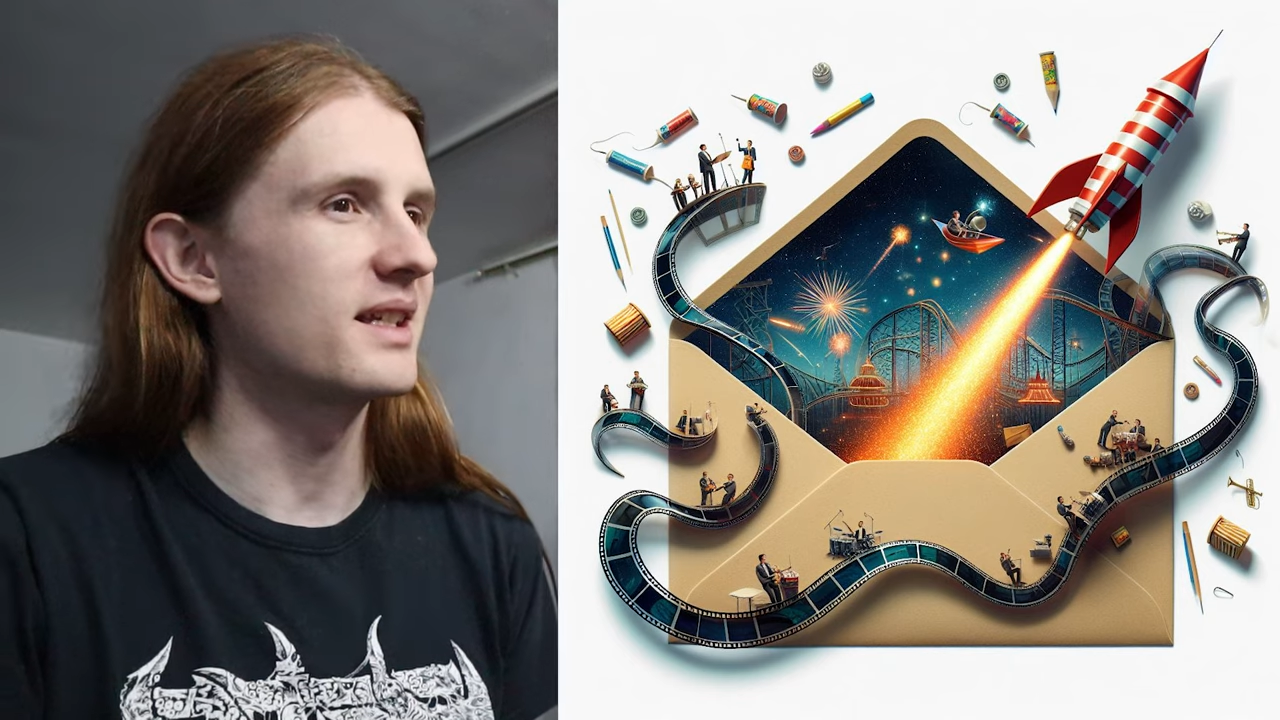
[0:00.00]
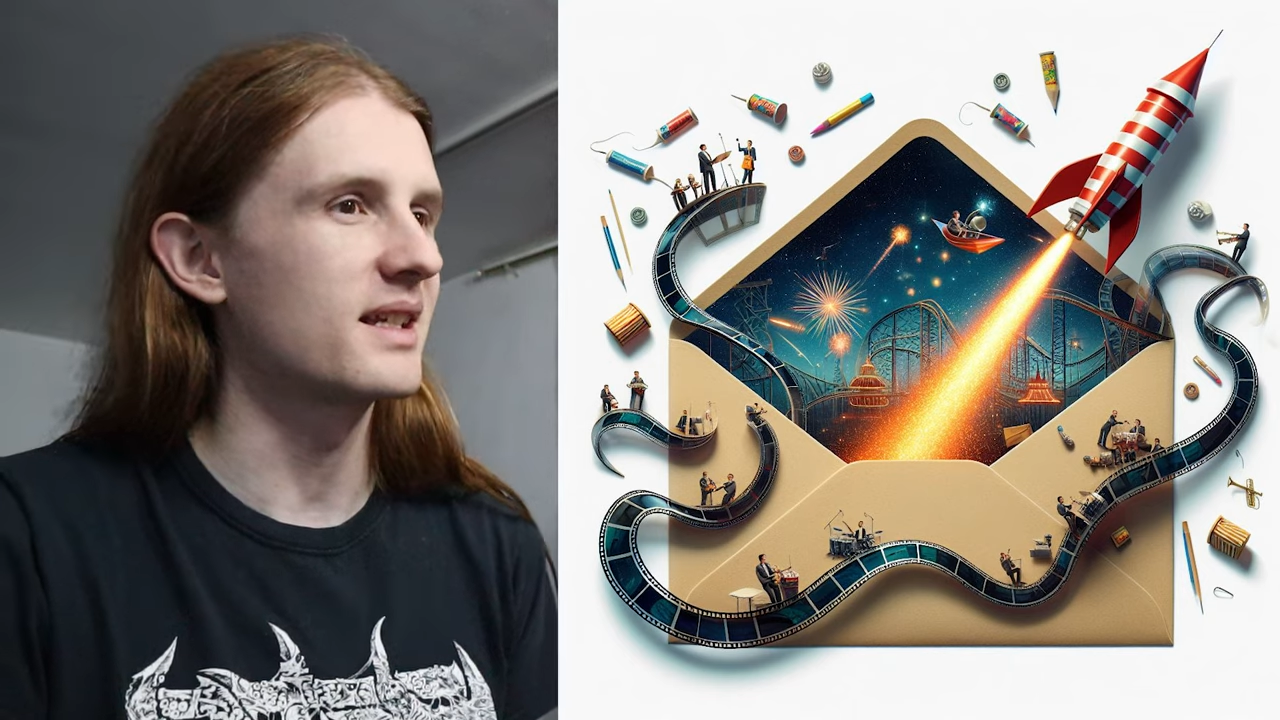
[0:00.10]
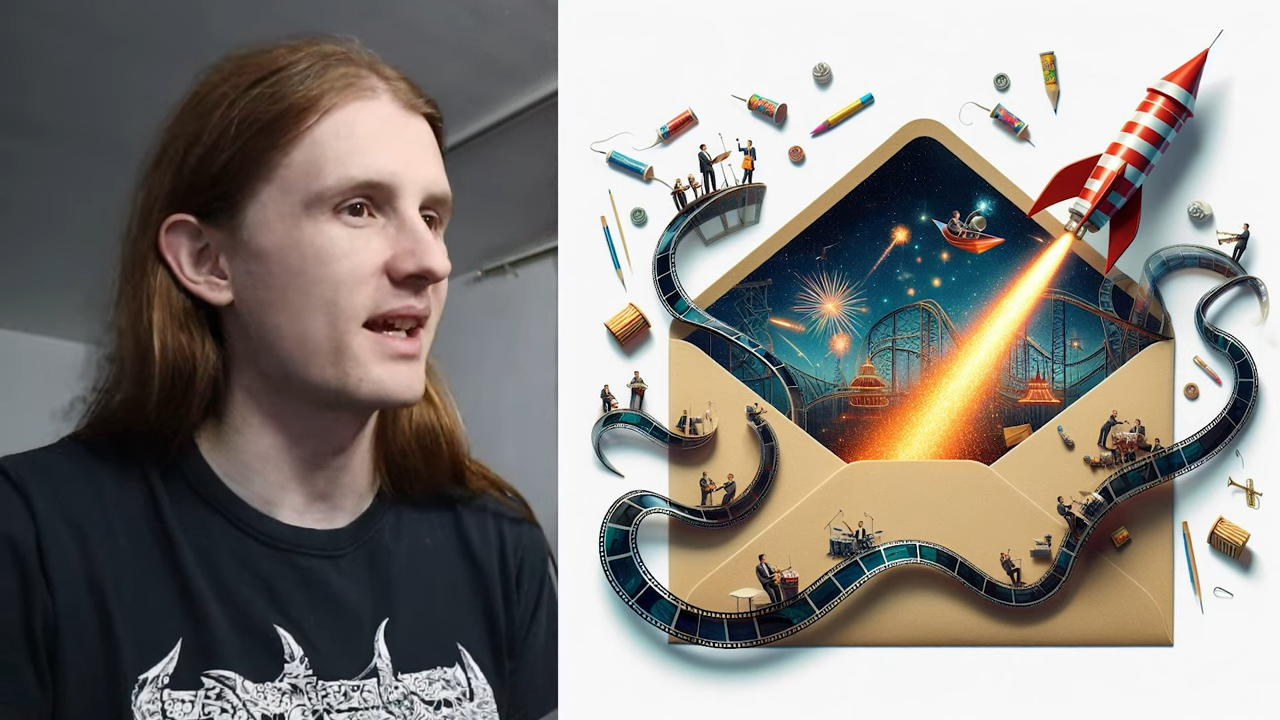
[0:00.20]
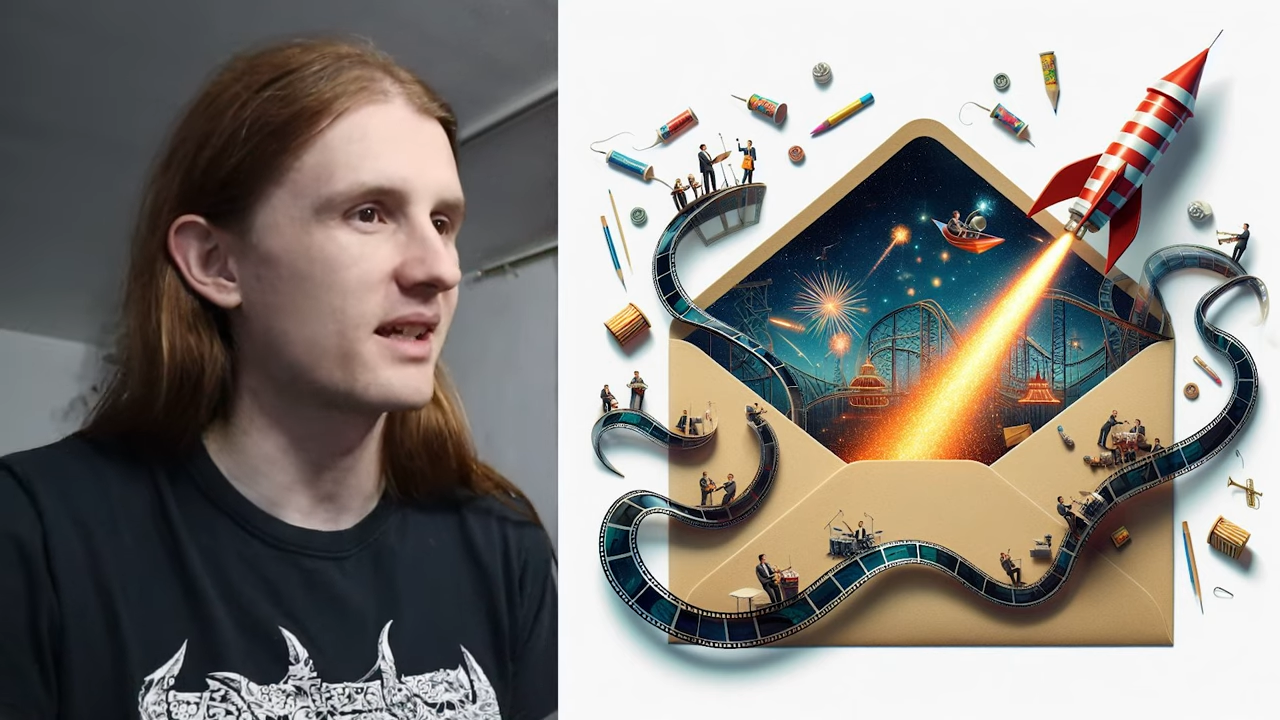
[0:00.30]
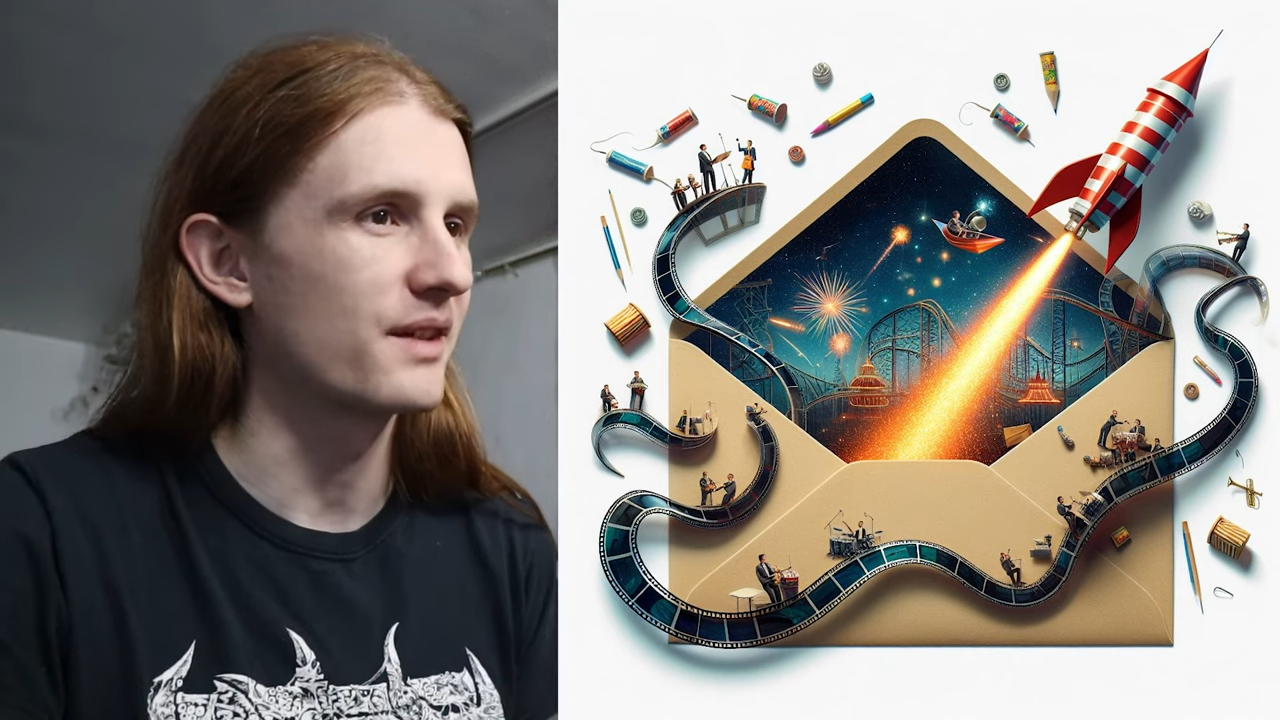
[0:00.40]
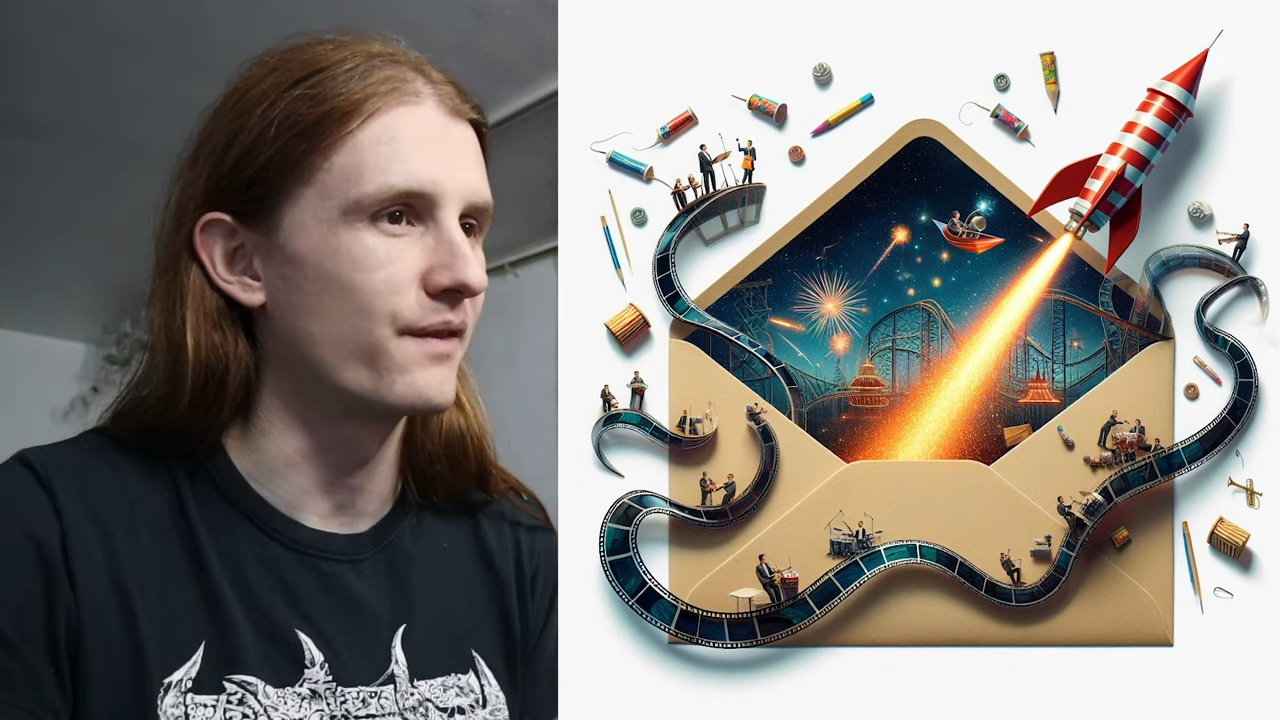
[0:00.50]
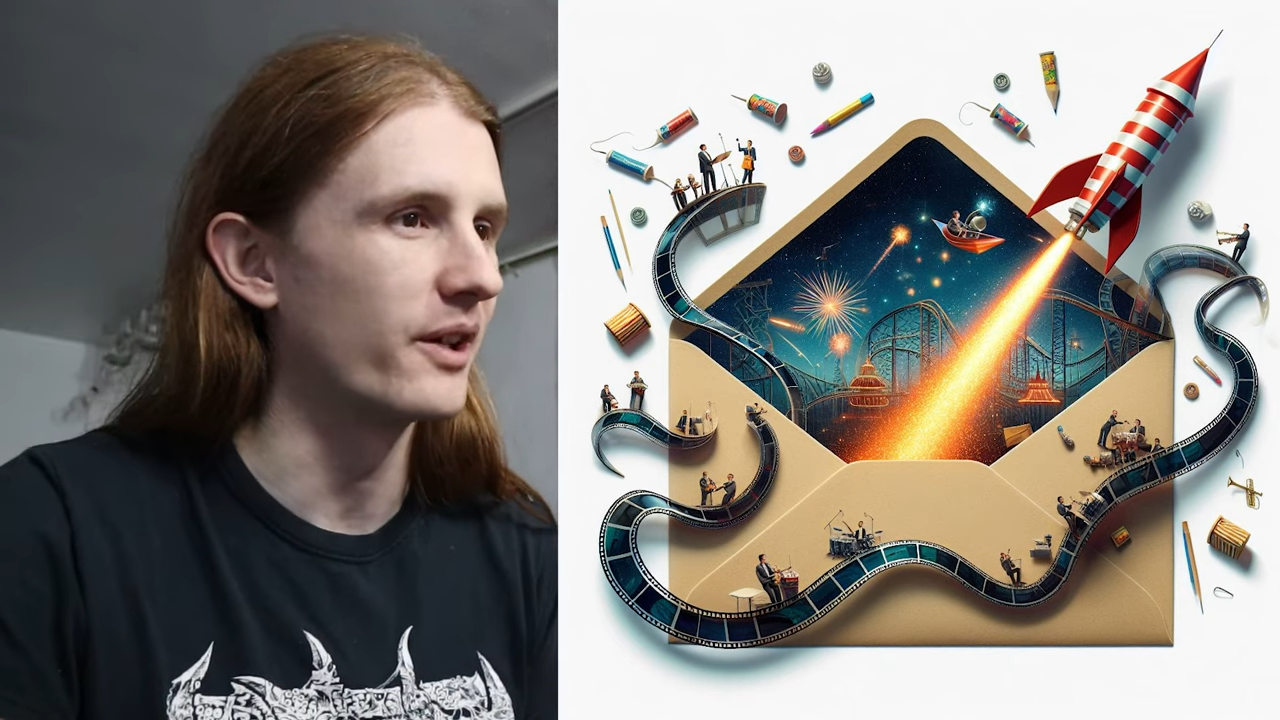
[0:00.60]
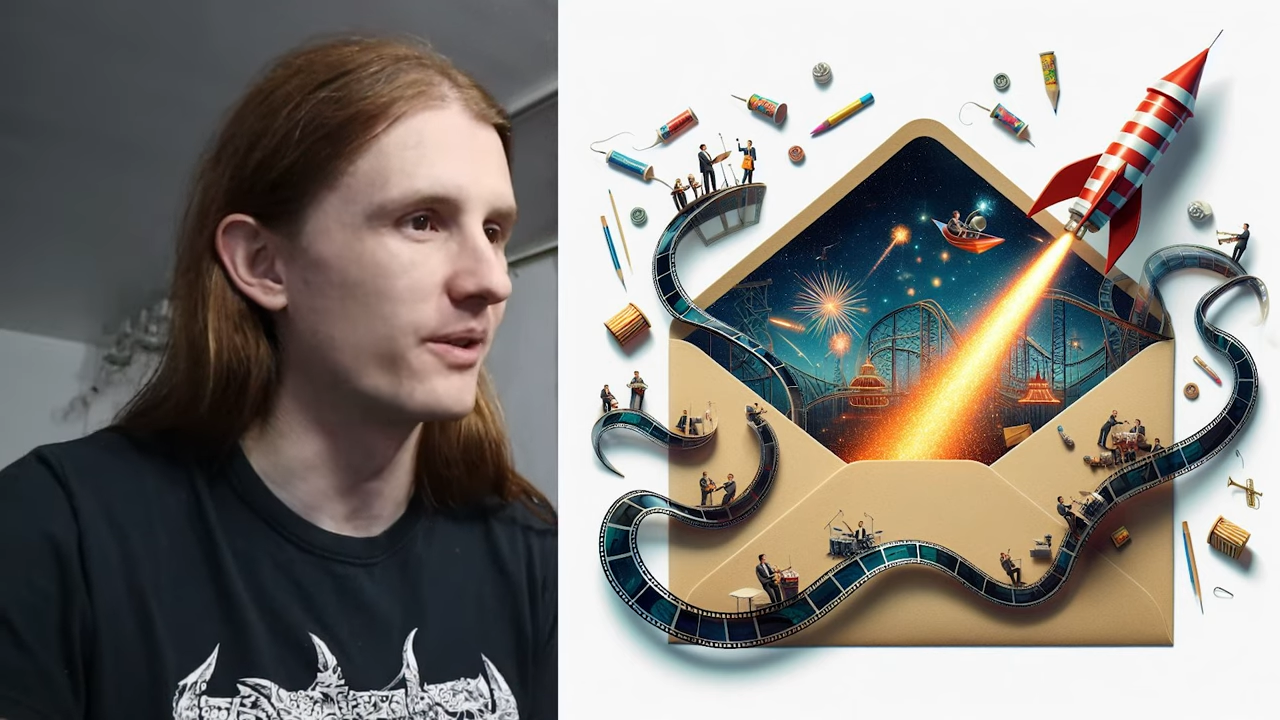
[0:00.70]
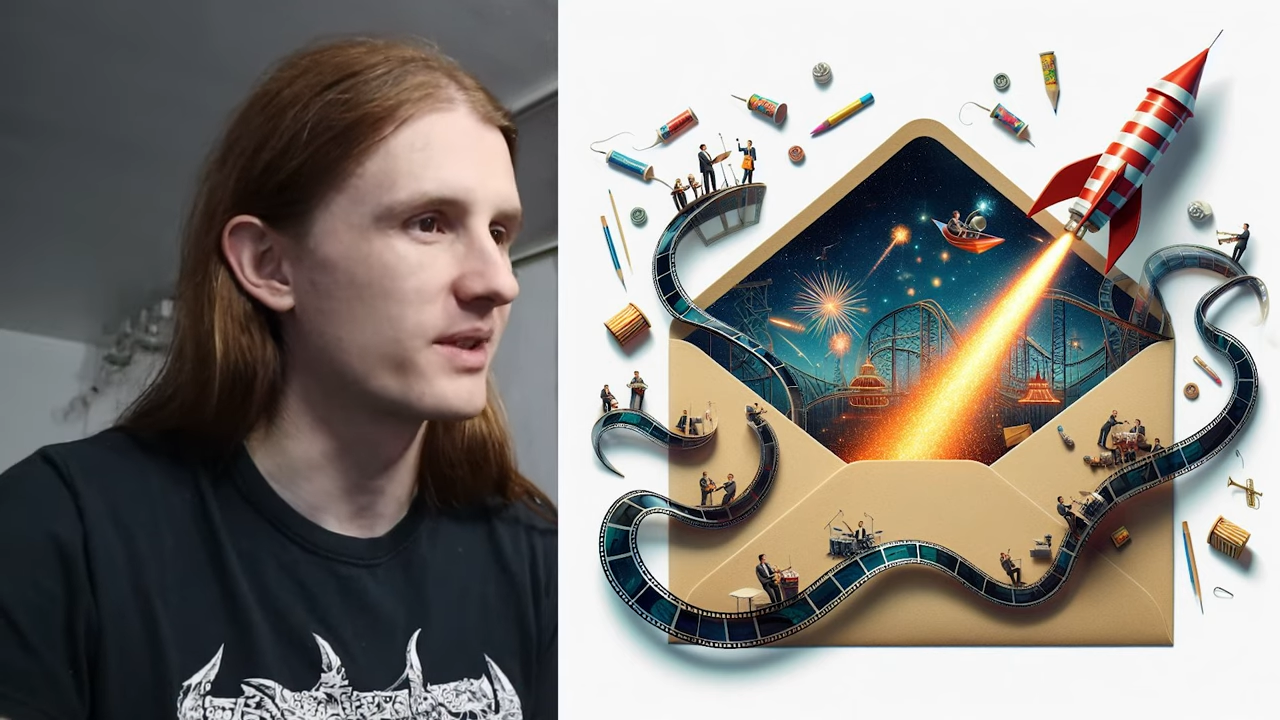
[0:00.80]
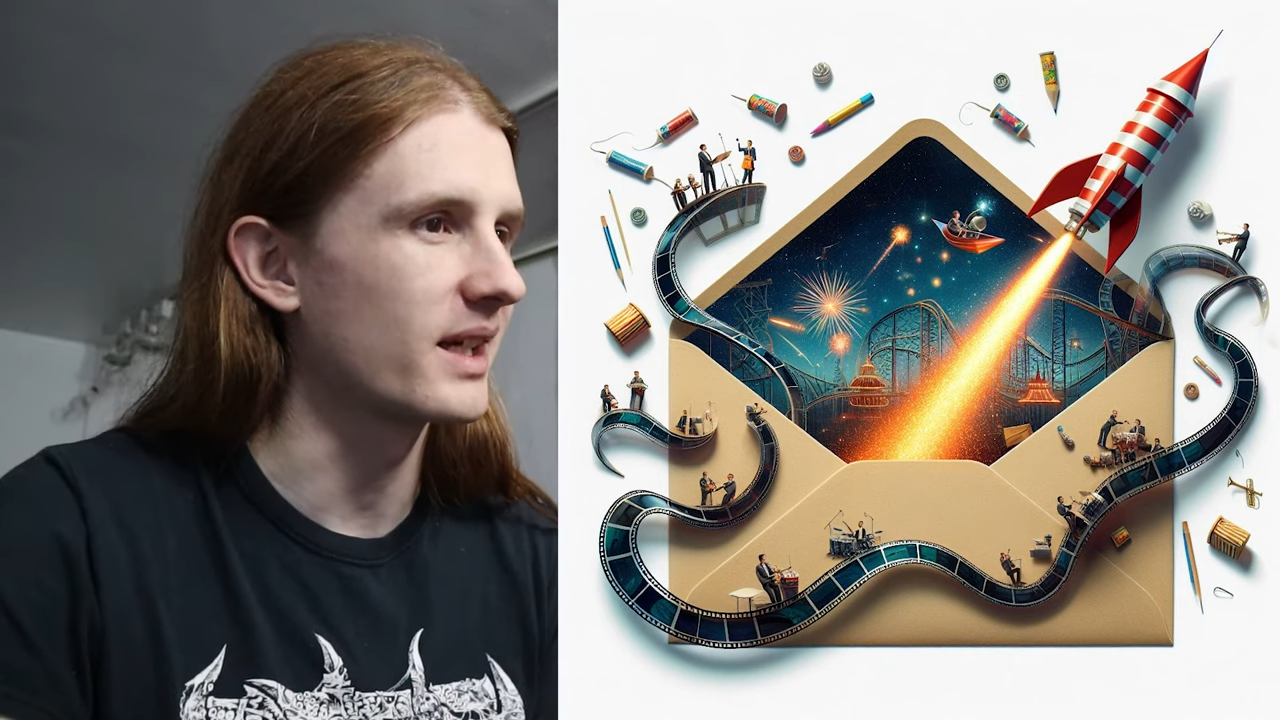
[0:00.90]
saxophones.